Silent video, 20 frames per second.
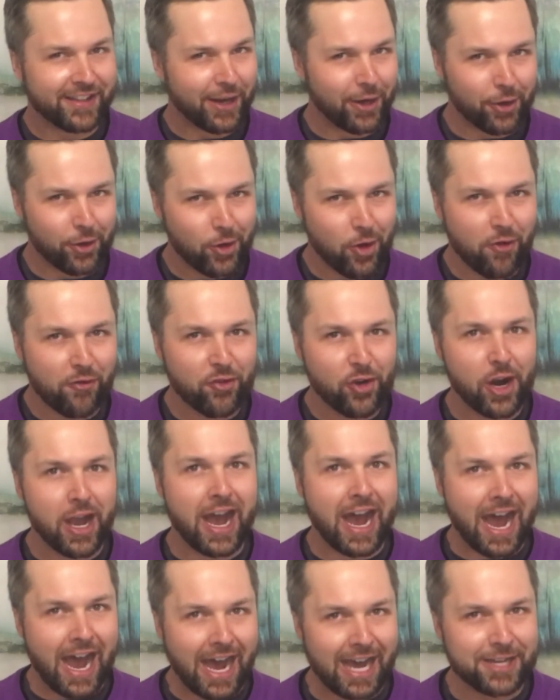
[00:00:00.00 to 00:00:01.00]
there are over
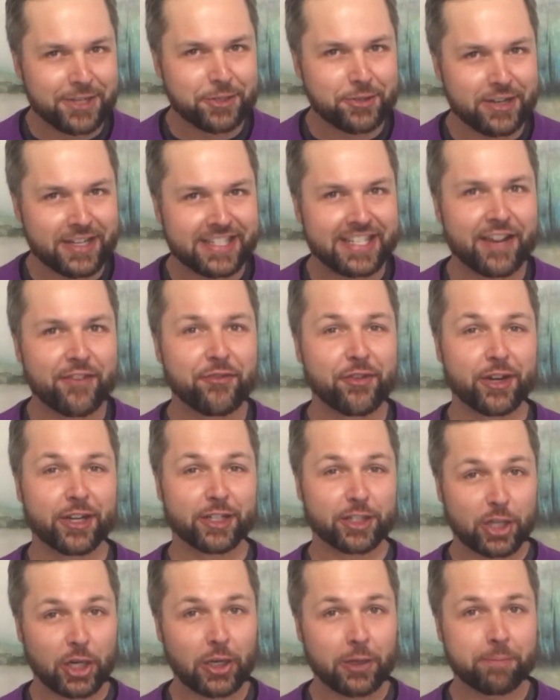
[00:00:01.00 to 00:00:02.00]
100
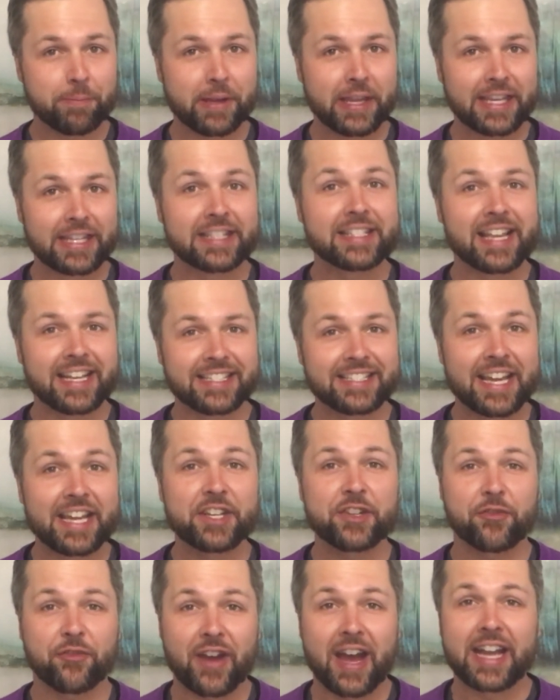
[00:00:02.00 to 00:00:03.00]
different terpenes
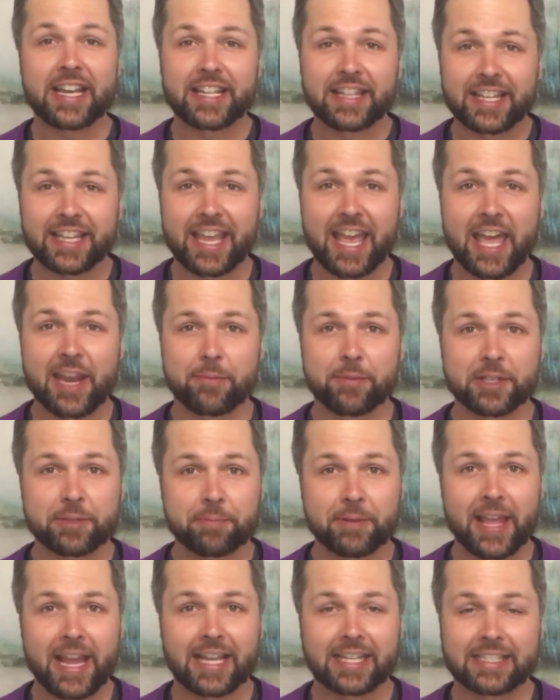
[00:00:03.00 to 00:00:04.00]
identified in the cannabis
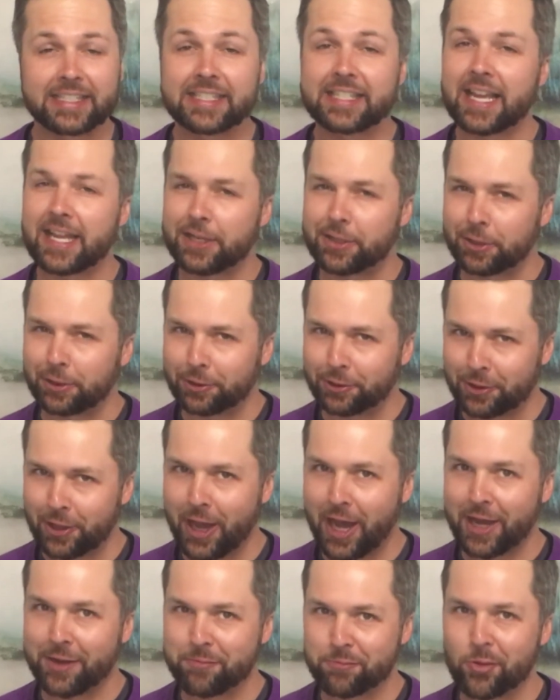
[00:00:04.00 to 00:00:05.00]
plant, and a
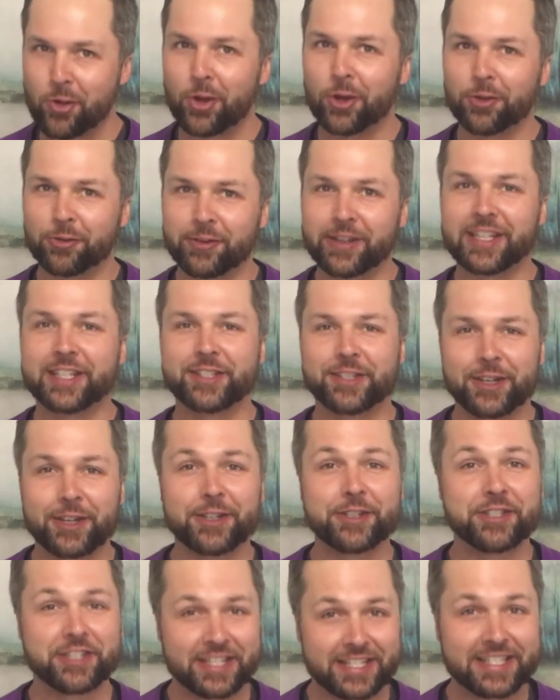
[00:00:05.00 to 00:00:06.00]
lot more
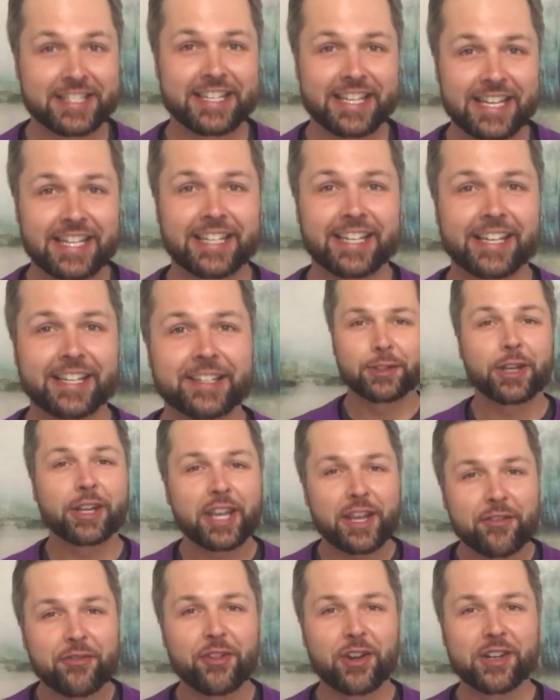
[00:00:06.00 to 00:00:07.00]
research is needed.
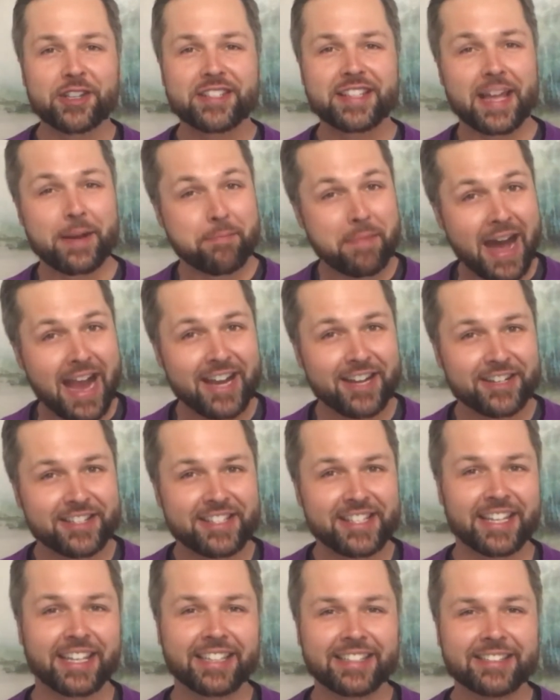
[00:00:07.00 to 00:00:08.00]
Looking first at
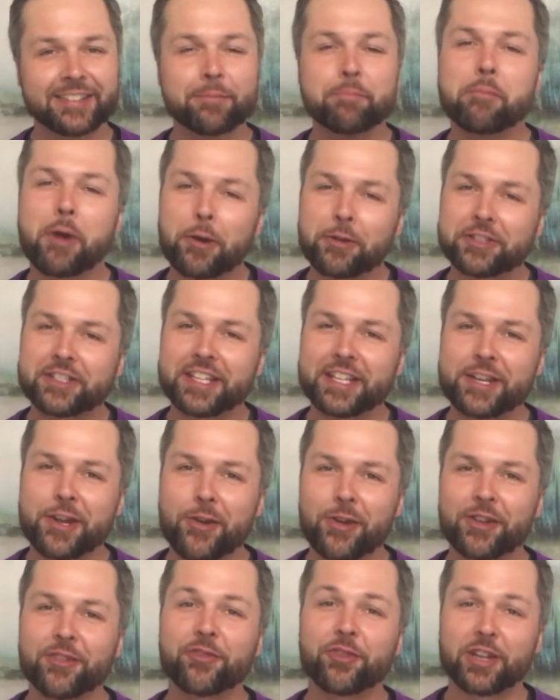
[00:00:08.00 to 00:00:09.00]
myrcene, mostly
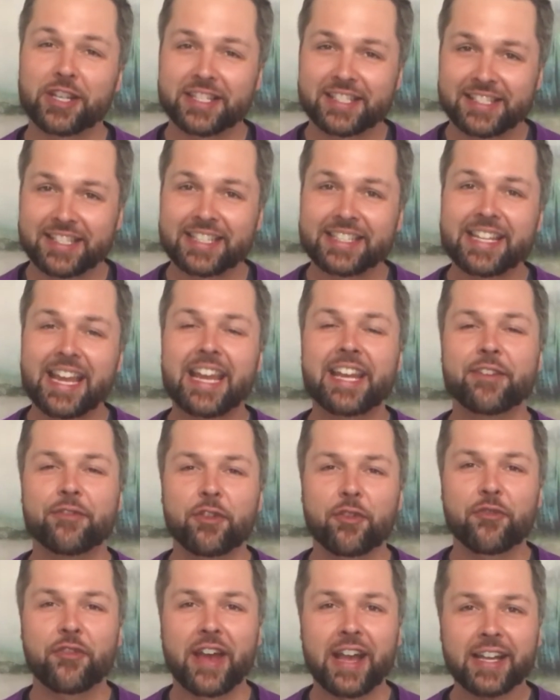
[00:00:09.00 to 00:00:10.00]
known for its sedative
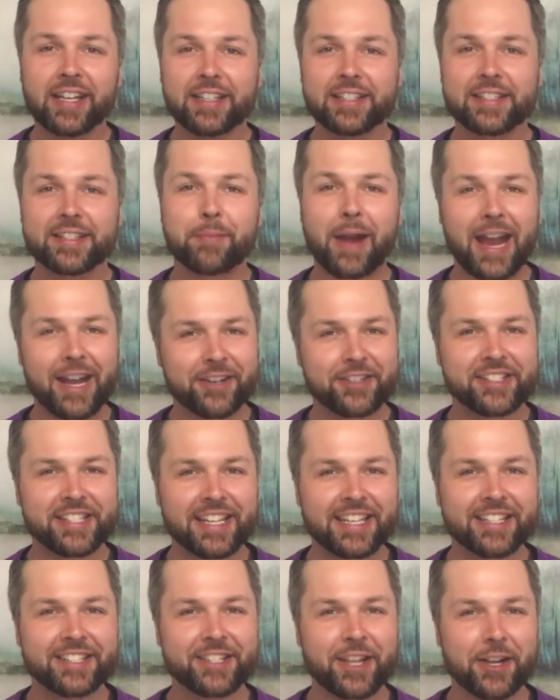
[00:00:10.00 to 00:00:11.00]
effects,
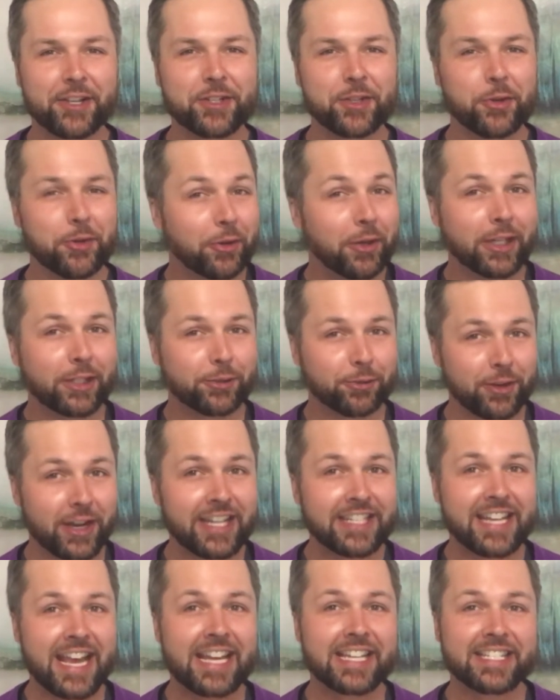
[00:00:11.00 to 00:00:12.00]
myrcene is also a
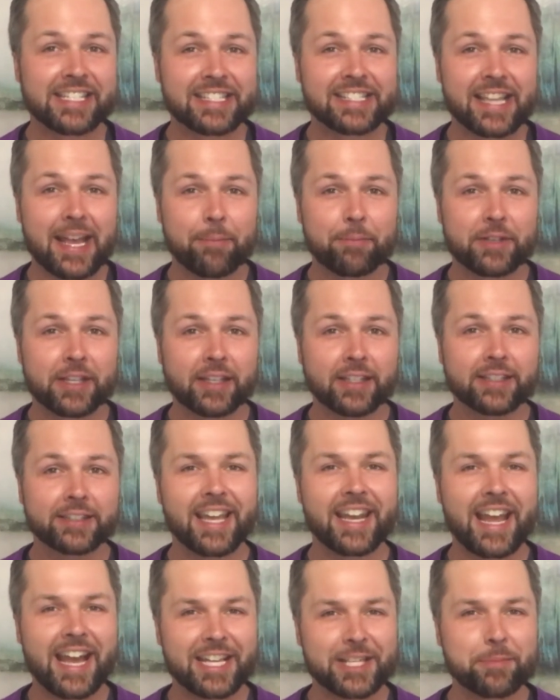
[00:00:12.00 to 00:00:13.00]
great antiseptic
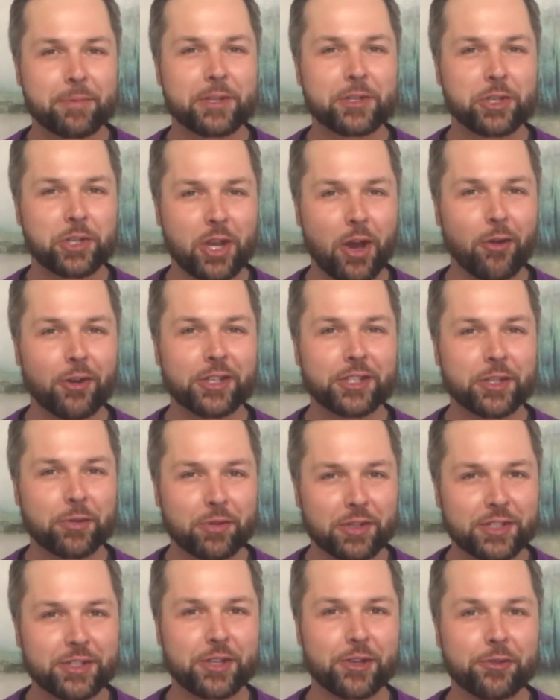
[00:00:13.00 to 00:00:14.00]
and has been shown to
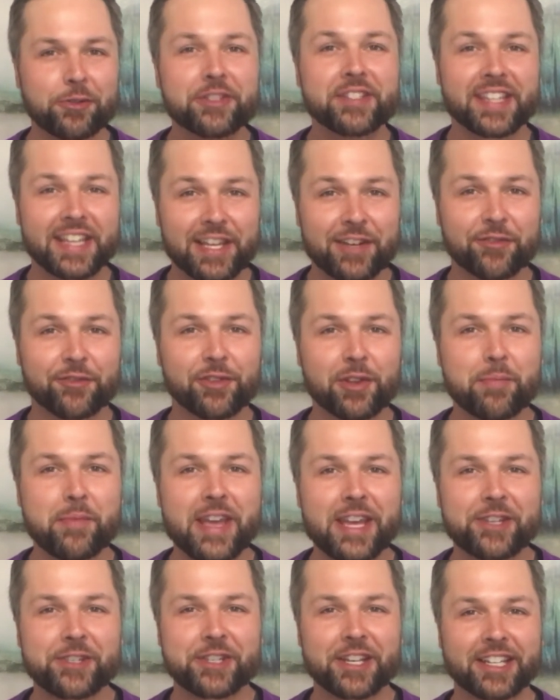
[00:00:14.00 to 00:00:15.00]
reduce
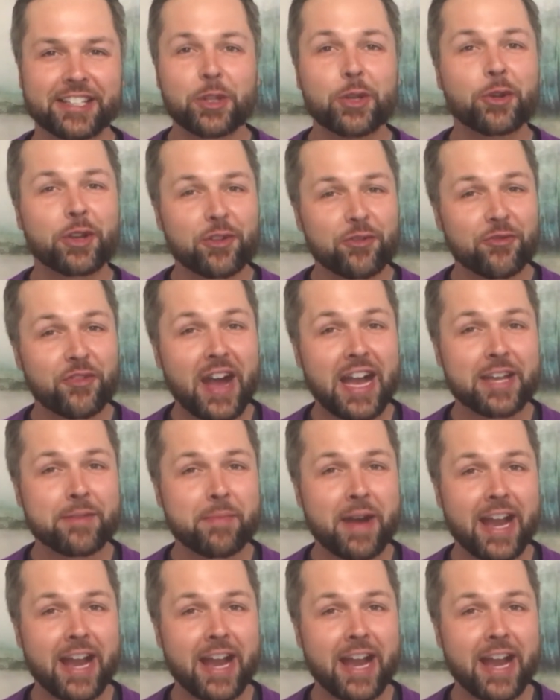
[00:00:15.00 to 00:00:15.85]
inflammation. You can find